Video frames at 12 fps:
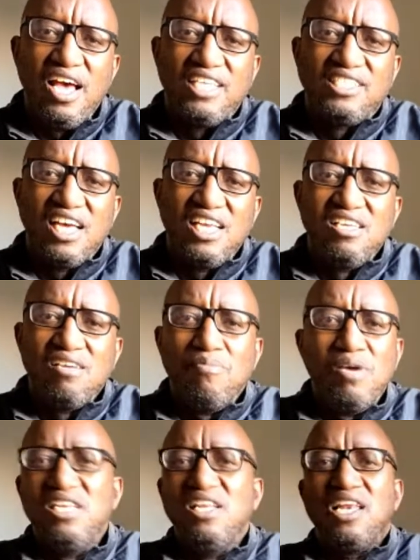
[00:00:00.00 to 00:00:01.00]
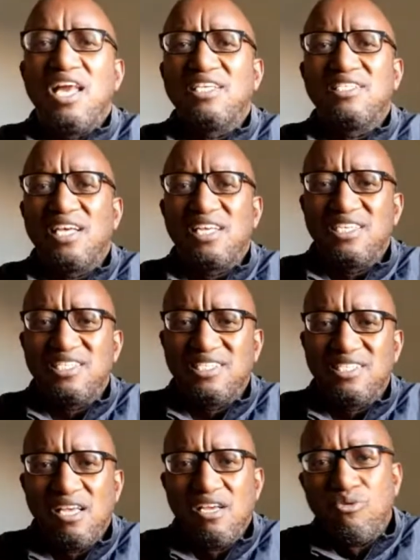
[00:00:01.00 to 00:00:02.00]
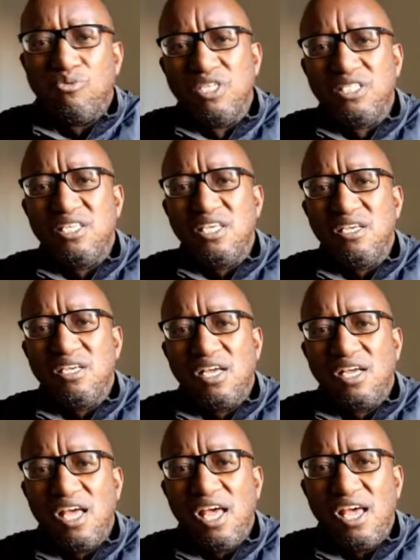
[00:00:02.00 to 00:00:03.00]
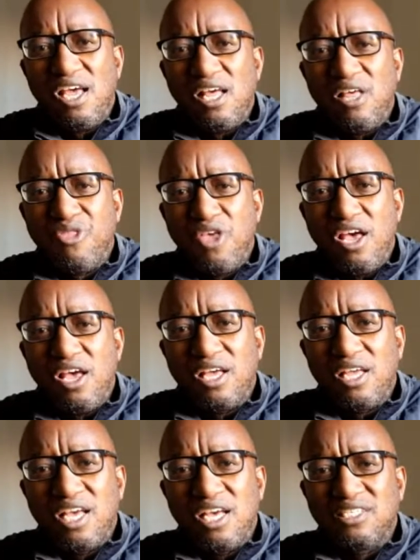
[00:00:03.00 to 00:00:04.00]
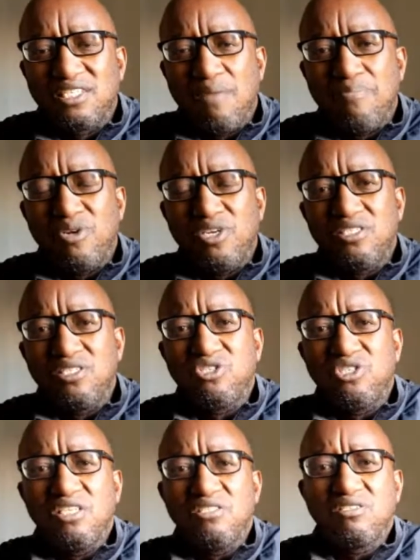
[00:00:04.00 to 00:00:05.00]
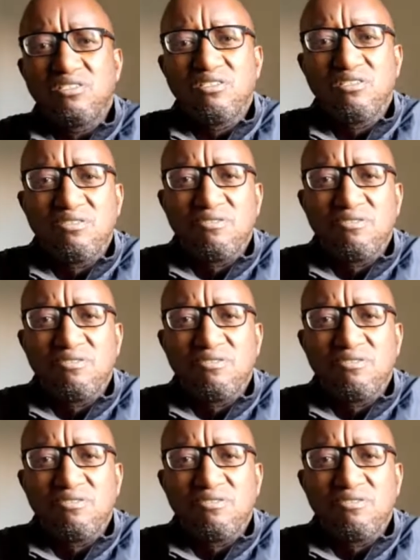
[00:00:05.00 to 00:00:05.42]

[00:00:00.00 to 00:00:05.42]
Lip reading: attending many luxuries with the gangster politicians.